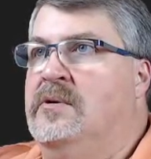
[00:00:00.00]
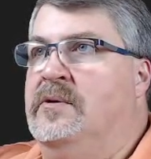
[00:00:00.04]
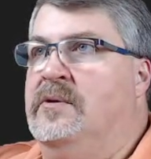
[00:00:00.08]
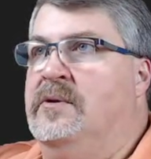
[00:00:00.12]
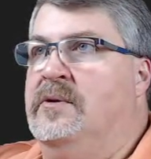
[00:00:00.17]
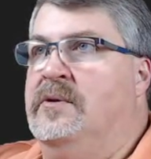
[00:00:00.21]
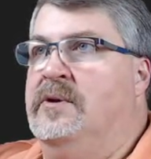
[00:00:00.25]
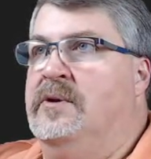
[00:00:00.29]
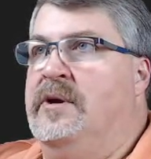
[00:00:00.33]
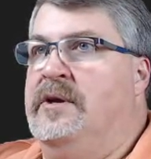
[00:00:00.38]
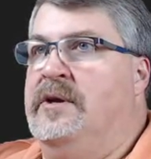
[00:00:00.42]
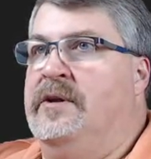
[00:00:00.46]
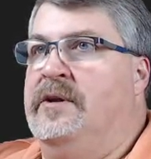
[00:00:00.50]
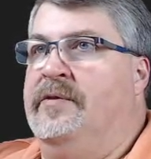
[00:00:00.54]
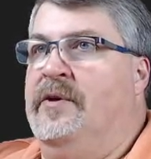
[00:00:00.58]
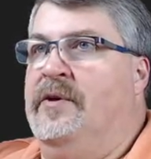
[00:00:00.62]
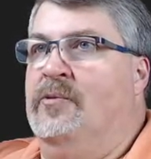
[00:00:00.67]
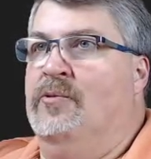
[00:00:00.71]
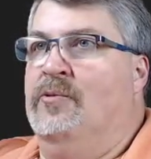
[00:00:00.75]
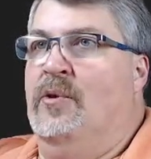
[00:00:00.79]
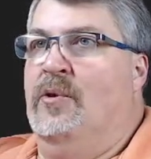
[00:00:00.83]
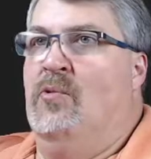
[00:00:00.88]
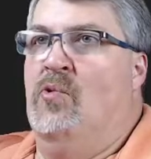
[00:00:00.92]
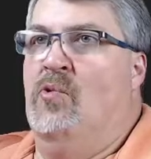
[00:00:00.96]
kind of the
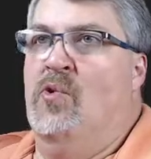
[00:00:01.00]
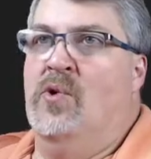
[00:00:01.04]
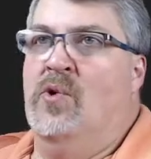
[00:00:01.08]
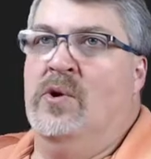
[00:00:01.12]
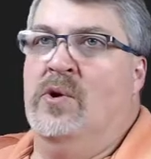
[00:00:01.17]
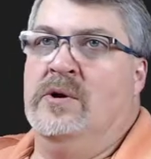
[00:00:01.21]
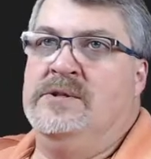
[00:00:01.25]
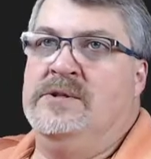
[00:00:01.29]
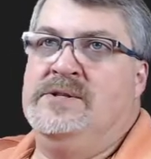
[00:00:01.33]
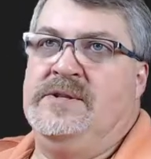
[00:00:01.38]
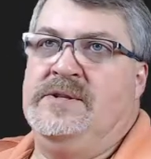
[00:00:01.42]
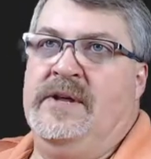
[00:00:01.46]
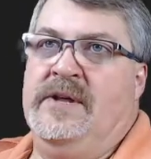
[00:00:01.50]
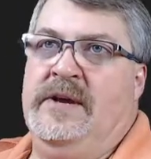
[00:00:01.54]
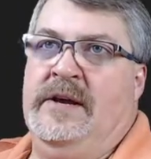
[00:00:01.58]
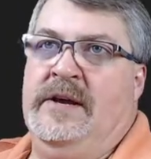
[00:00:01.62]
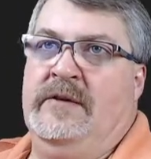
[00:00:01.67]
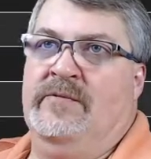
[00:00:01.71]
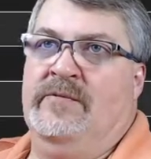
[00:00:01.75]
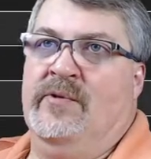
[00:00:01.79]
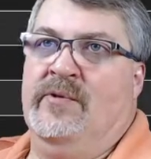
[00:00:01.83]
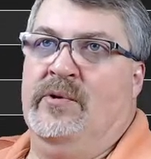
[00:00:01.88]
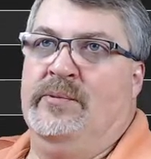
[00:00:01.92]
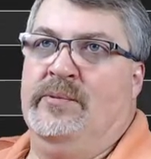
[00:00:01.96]
rewards
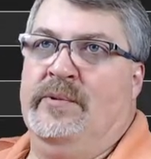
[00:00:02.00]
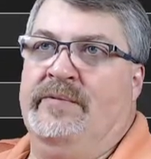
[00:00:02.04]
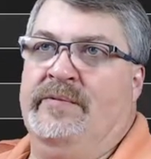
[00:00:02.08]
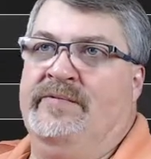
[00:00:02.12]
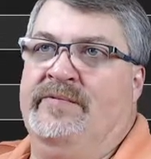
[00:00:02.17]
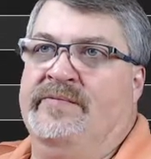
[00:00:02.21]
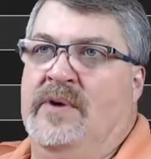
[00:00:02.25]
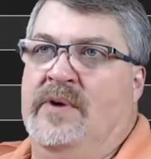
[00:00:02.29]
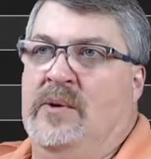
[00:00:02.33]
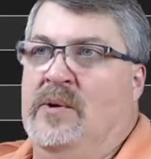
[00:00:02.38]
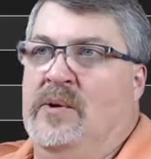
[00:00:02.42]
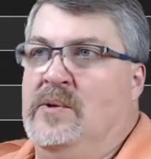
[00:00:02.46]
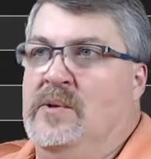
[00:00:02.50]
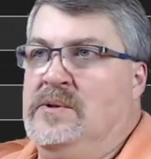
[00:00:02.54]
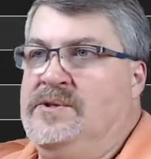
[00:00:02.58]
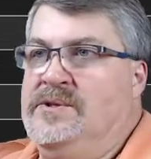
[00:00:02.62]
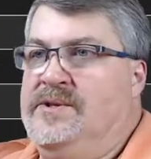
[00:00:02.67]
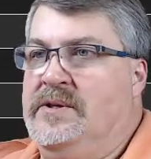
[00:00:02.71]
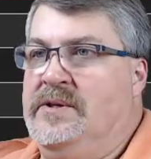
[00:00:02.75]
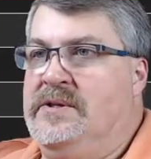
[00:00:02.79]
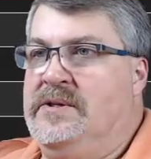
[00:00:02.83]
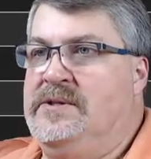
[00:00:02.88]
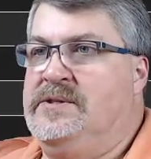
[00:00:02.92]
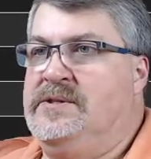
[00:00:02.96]
thing for referrals.
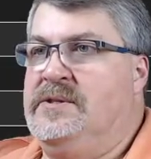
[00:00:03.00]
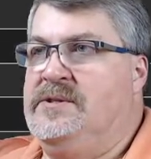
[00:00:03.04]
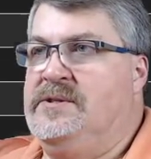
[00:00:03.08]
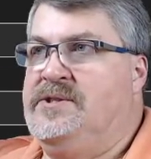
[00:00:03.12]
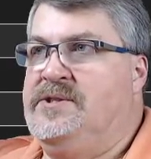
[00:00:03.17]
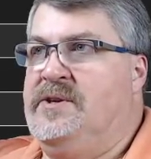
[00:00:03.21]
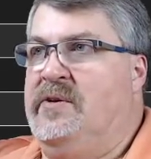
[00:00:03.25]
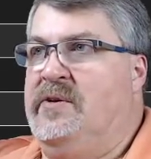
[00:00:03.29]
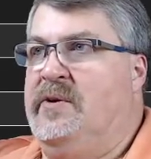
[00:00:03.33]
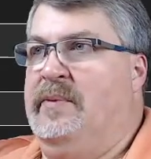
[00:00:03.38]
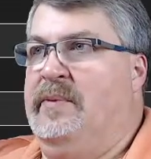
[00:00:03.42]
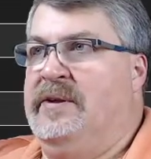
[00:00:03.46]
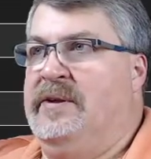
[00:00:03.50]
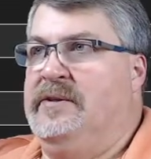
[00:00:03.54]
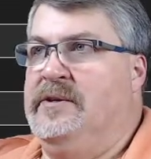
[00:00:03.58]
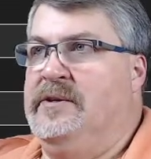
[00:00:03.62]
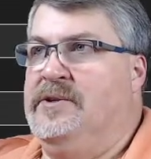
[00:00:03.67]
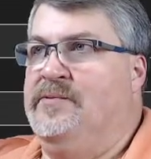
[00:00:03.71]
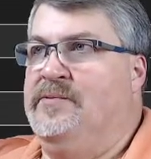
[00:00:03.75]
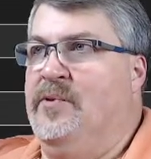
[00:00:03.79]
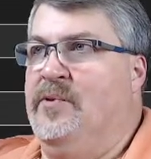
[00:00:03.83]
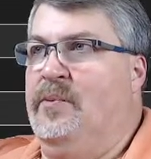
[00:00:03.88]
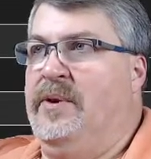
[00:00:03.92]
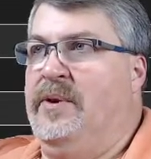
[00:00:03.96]
So let's talk about this
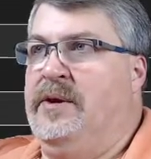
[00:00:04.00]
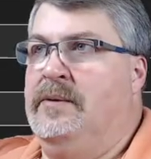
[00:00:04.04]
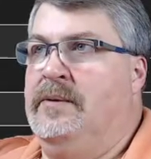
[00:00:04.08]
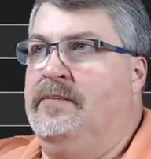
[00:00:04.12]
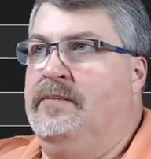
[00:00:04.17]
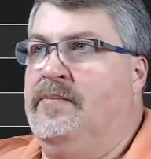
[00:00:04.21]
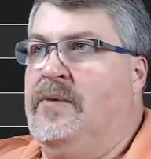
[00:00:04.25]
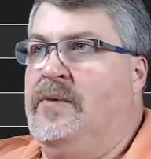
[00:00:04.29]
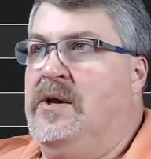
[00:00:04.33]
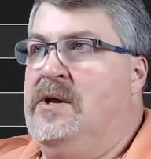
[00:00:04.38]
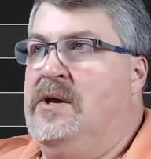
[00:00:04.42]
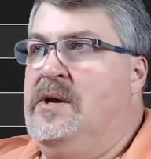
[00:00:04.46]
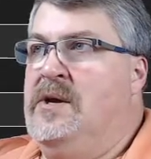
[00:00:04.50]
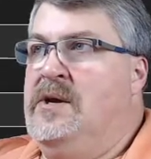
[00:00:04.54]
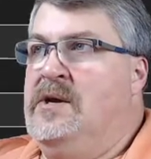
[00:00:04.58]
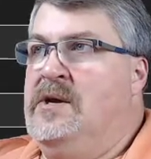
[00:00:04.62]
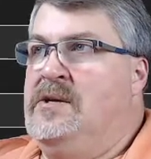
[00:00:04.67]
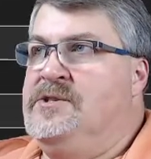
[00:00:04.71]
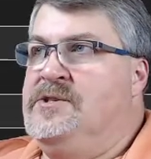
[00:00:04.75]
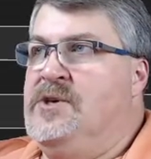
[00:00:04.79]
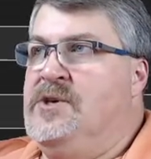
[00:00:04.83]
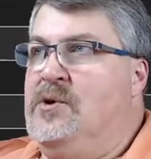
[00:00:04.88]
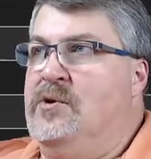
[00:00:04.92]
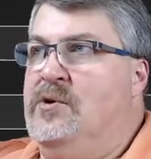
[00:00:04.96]
for a minute.
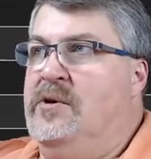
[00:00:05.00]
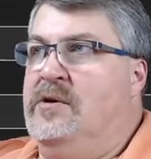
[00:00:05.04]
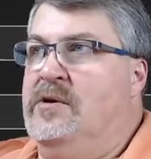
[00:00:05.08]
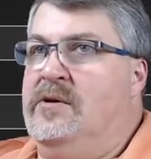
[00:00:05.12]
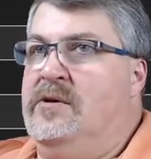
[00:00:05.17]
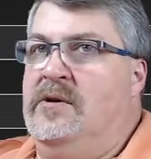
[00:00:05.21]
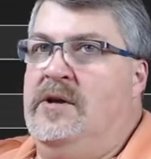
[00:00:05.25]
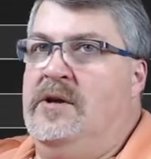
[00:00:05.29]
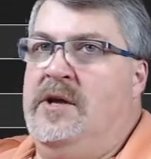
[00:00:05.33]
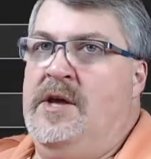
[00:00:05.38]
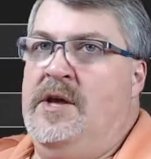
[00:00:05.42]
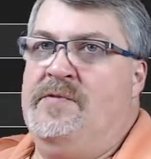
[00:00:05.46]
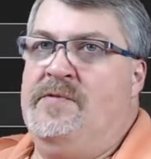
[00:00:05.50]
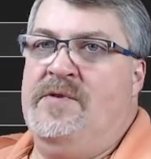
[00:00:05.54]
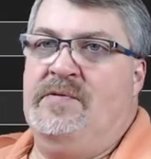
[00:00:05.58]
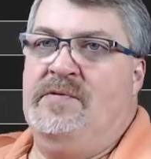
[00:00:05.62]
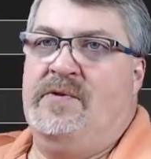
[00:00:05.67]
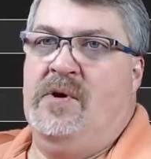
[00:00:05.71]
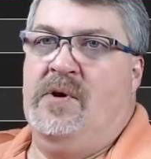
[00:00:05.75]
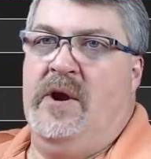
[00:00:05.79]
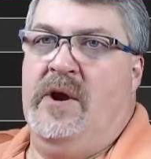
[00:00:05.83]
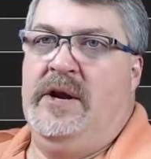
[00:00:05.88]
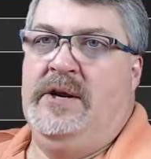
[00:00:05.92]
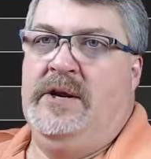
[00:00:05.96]
So if you've
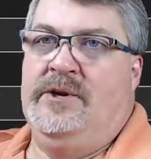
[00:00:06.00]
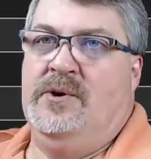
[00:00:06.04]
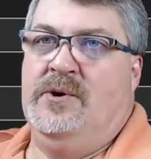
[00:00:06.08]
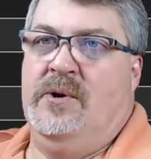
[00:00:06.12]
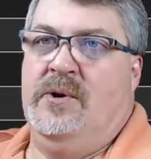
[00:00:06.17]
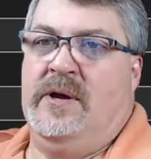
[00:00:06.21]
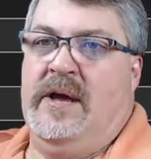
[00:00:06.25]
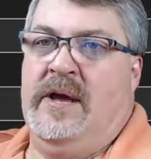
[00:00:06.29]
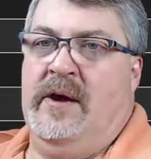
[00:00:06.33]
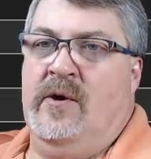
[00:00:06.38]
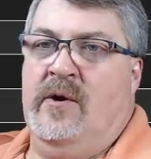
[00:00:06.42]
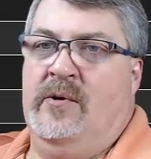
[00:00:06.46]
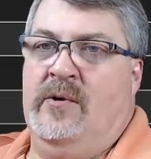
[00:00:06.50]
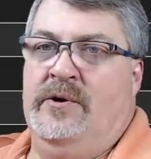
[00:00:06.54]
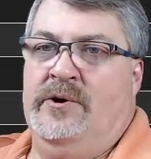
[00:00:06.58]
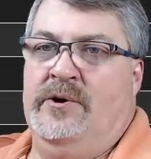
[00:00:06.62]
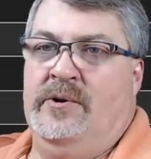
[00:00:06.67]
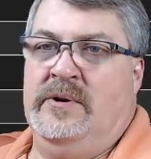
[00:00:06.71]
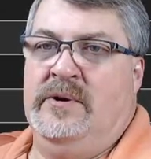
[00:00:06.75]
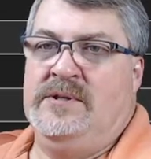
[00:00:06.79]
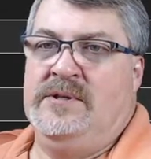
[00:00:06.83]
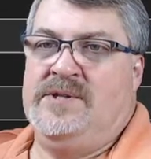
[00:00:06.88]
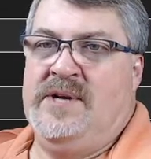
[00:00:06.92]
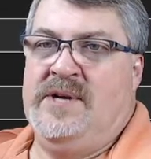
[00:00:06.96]
created your account and
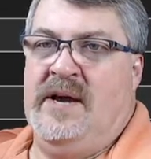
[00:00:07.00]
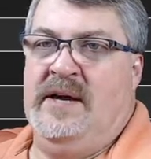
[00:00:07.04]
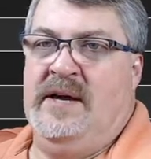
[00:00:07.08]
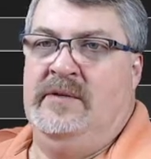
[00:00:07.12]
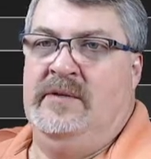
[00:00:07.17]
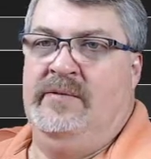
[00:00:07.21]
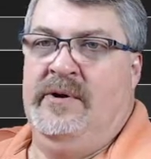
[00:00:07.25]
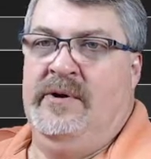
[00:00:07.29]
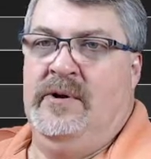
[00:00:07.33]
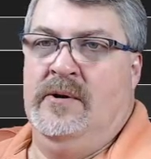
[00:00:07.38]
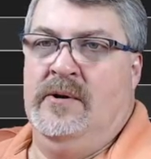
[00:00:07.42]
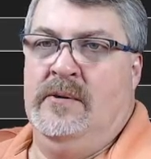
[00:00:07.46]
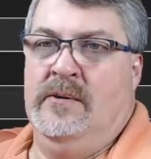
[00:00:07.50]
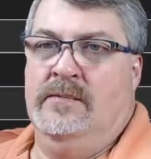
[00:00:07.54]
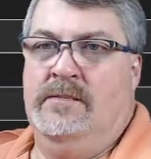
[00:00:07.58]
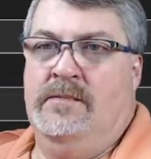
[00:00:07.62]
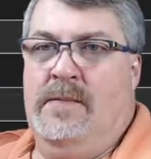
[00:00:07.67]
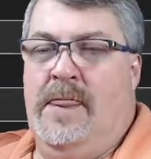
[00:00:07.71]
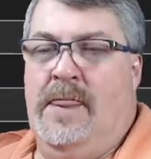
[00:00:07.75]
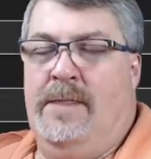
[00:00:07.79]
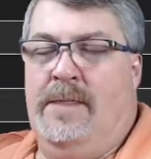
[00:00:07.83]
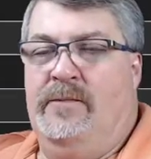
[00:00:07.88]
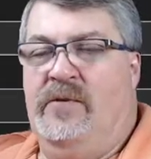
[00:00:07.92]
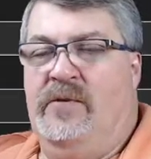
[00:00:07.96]
you're inside of here,
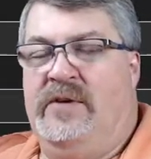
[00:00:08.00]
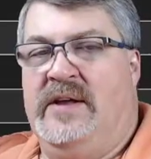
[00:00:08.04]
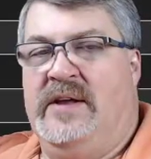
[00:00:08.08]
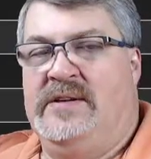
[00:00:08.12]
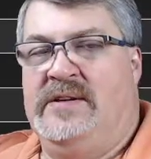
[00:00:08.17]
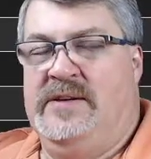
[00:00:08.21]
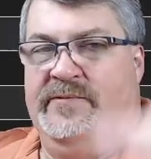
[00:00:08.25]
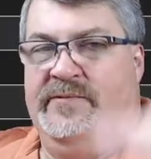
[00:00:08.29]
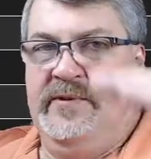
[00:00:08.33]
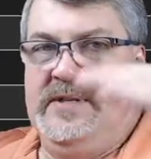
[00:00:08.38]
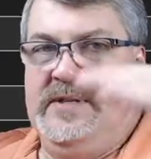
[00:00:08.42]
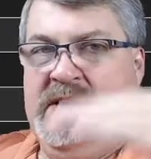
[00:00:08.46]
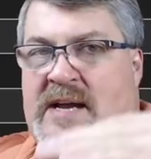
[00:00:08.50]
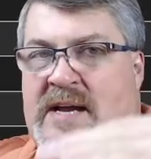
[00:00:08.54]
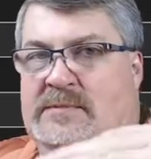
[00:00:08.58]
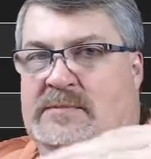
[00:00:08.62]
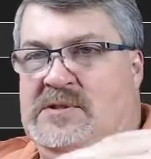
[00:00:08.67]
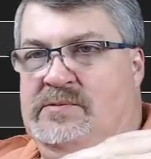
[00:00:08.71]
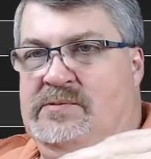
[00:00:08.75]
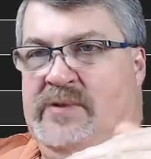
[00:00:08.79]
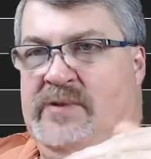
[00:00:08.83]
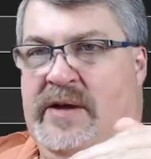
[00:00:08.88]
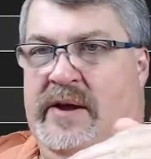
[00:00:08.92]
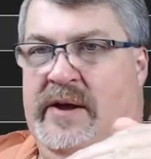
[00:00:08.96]
you've got different types
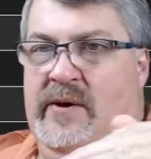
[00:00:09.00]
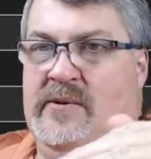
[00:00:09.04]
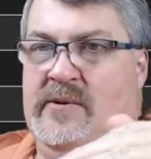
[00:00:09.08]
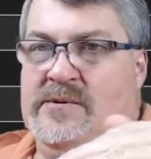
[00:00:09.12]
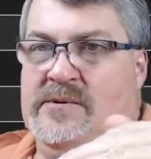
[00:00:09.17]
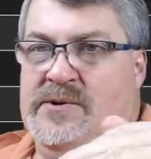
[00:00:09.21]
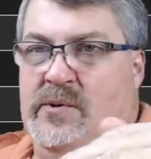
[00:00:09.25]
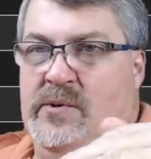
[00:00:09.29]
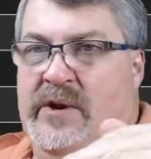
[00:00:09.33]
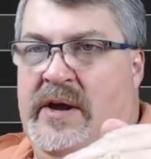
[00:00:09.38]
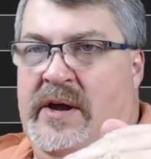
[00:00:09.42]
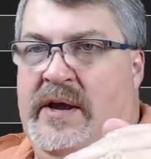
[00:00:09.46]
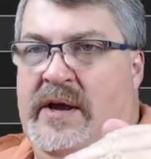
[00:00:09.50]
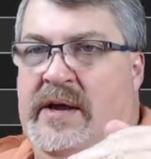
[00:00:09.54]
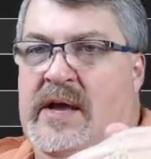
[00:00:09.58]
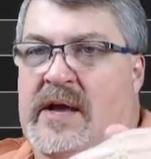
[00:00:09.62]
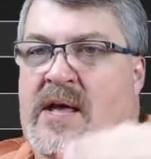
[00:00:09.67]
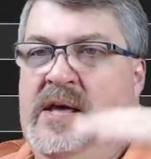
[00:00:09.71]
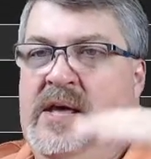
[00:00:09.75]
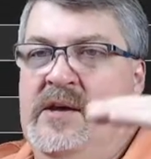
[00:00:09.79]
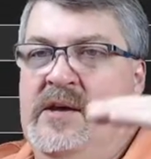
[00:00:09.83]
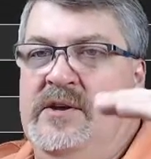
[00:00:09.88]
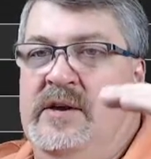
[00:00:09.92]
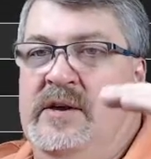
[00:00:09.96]
of accounts, okay?
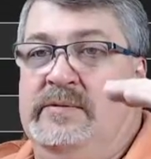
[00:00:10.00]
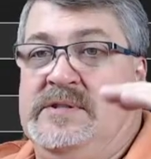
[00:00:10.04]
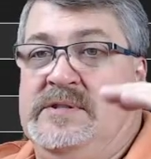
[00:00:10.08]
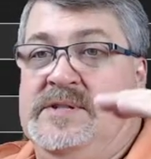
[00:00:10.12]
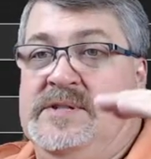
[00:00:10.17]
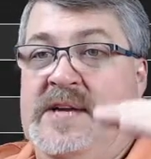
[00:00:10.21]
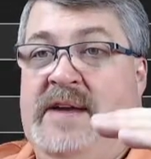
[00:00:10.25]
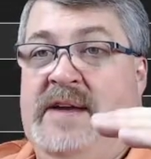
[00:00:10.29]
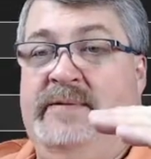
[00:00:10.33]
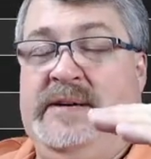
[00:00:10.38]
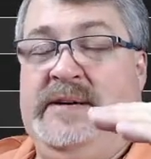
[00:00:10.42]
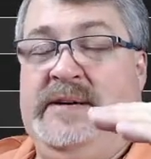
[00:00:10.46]
You have a savings